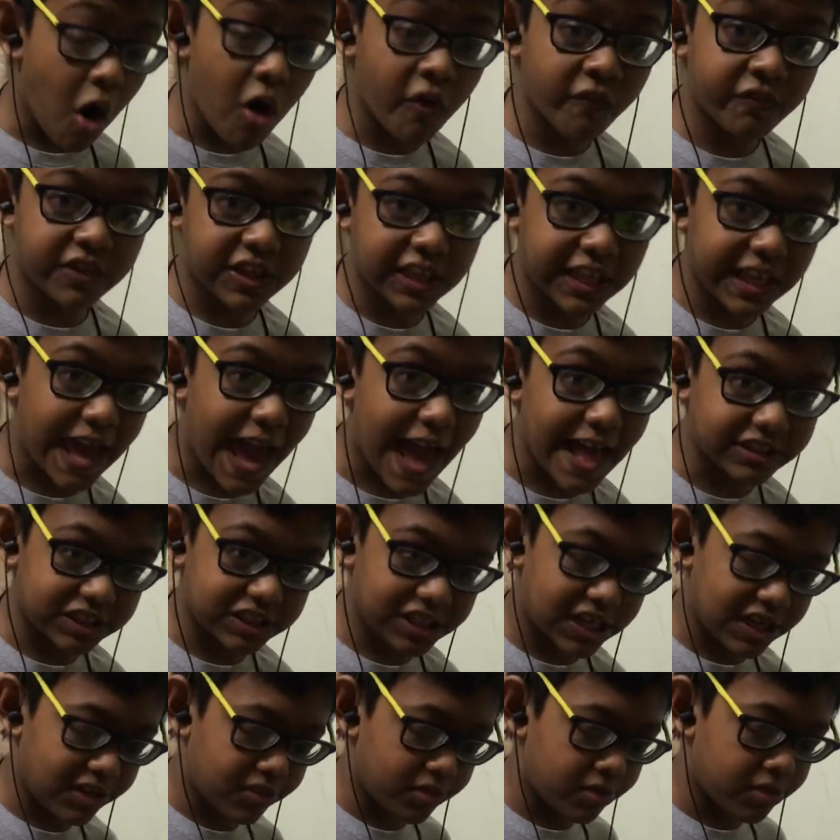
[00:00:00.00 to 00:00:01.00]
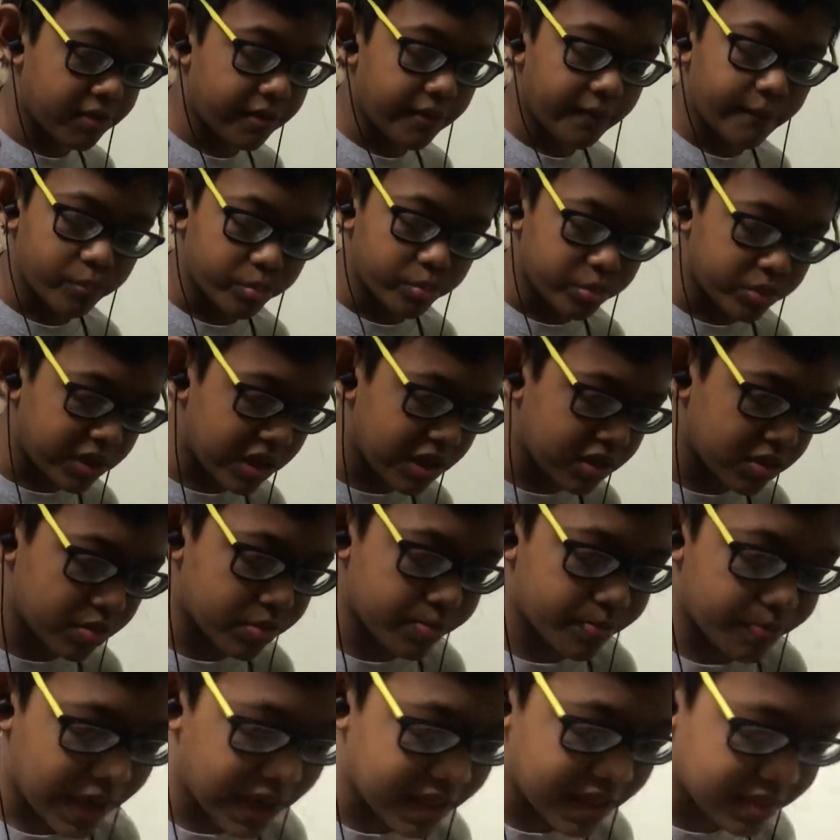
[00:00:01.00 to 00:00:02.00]
the edges. This
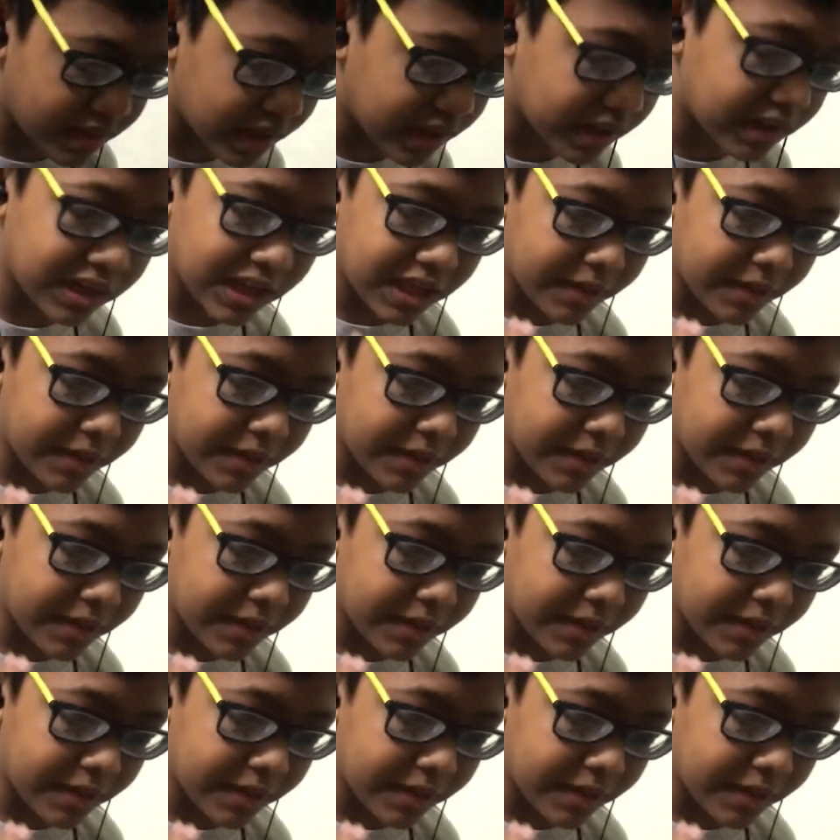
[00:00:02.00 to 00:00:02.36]
basically